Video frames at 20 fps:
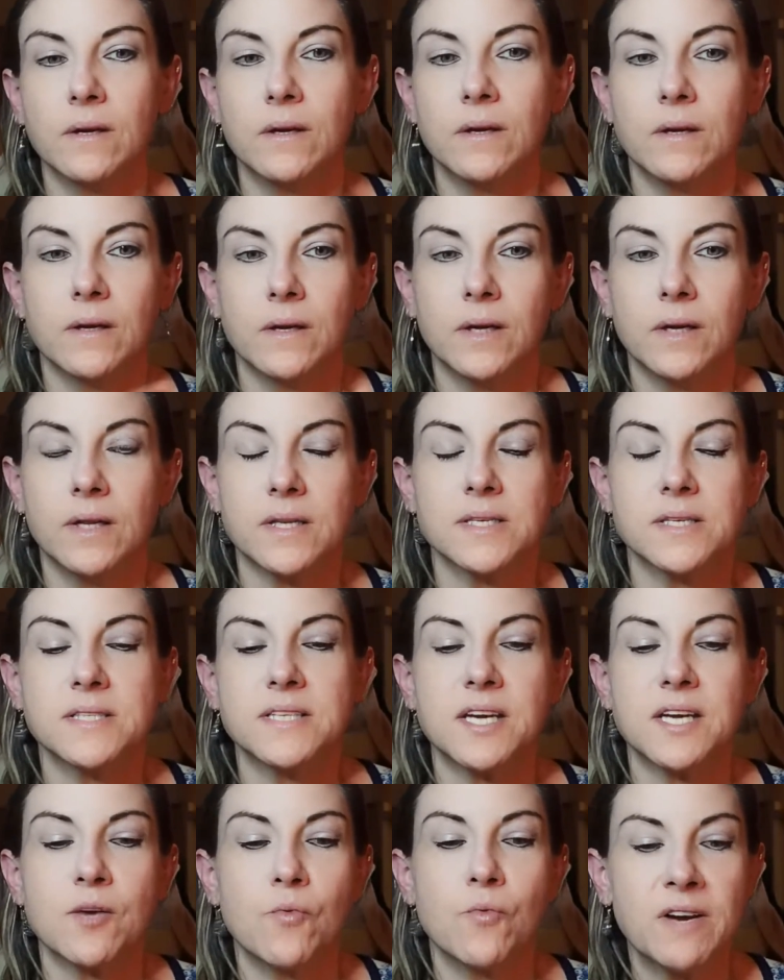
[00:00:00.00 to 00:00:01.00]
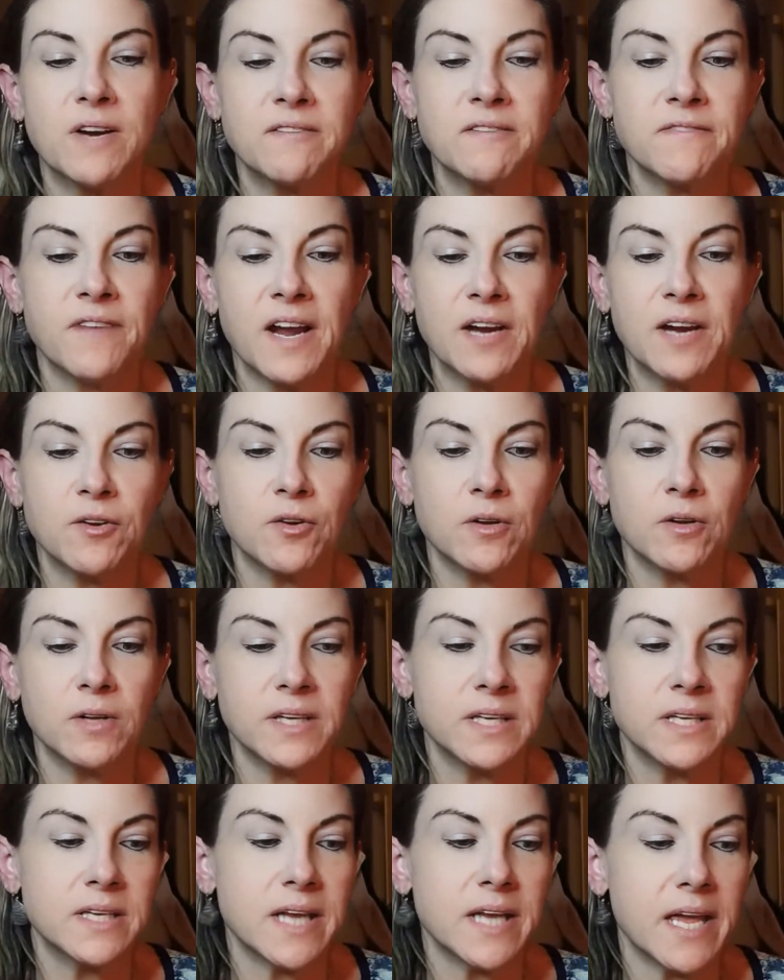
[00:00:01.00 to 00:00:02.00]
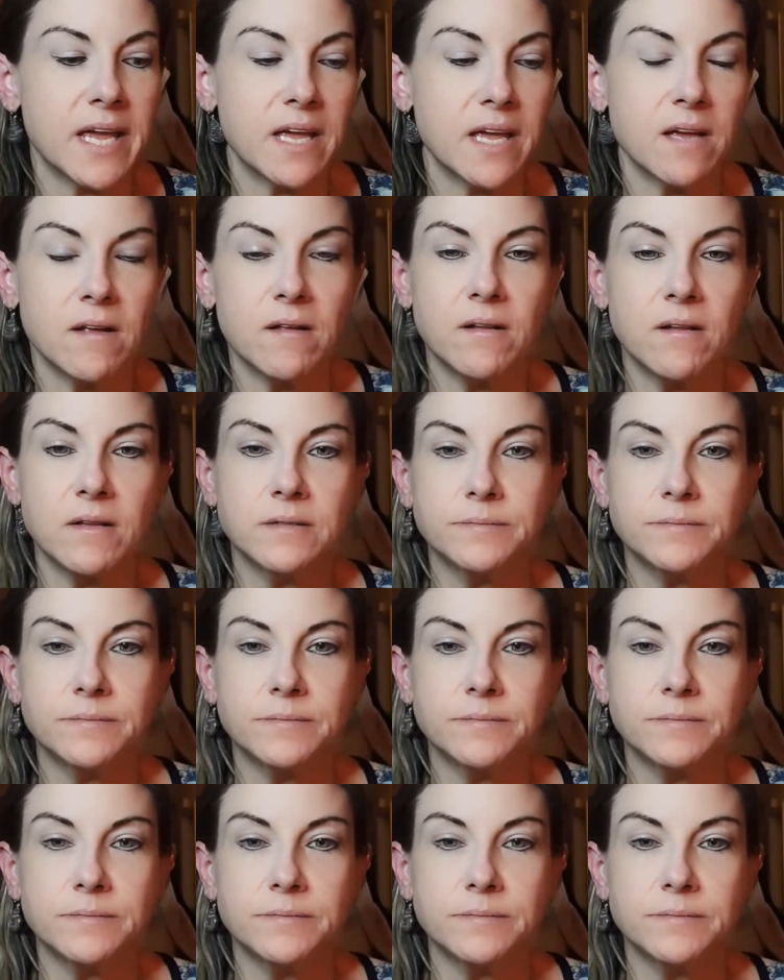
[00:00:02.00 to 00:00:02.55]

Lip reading: And let's take one final inhale.